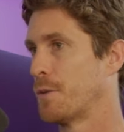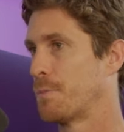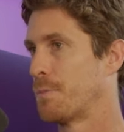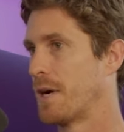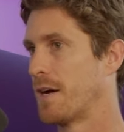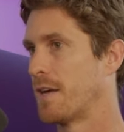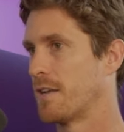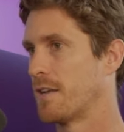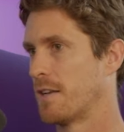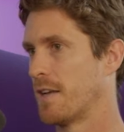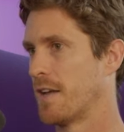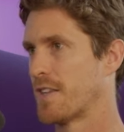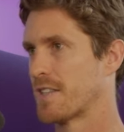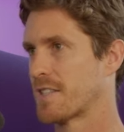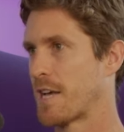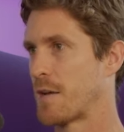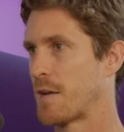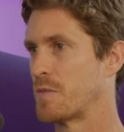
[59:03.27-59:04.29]
But at the
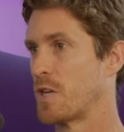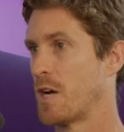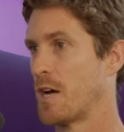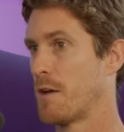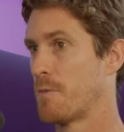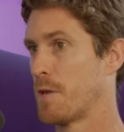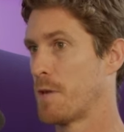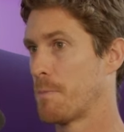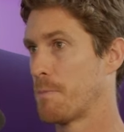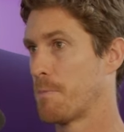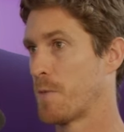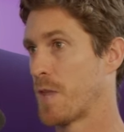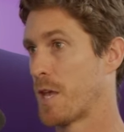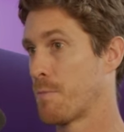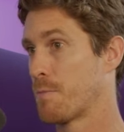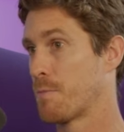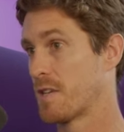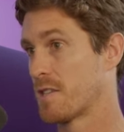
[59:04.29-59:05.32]
same time,
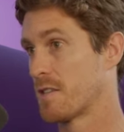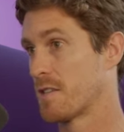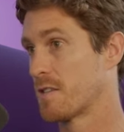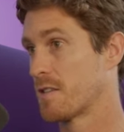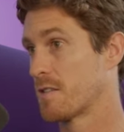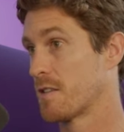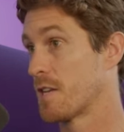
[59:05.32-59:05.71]
it pisses